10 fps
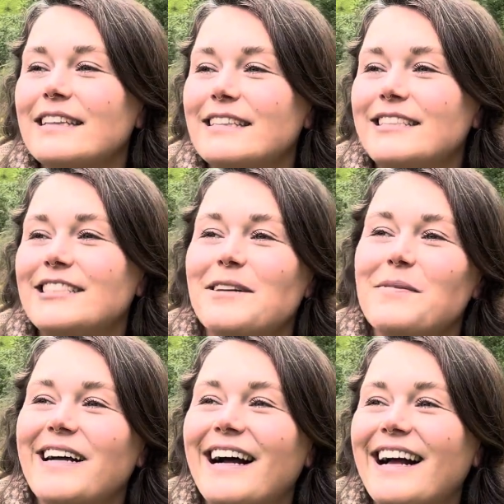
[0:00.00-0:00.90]
The
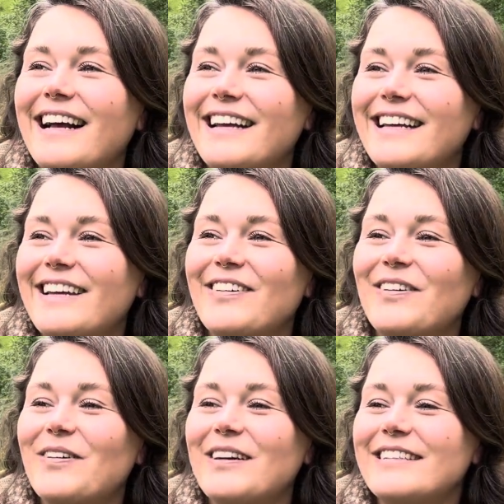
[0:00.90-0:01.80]
Gemini,
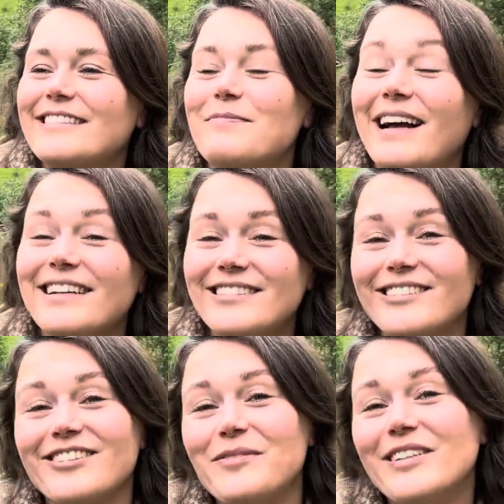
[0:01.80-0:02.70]
is a master
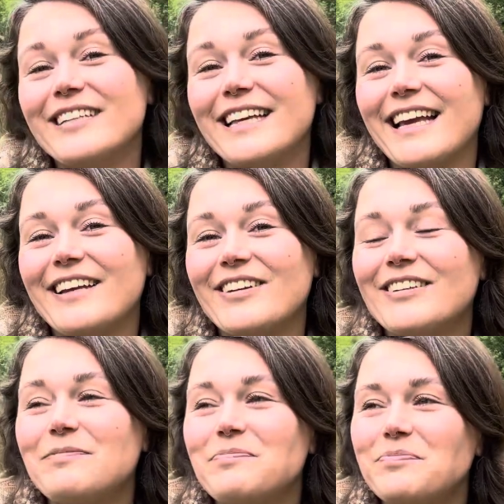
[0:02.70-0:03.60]
communicator.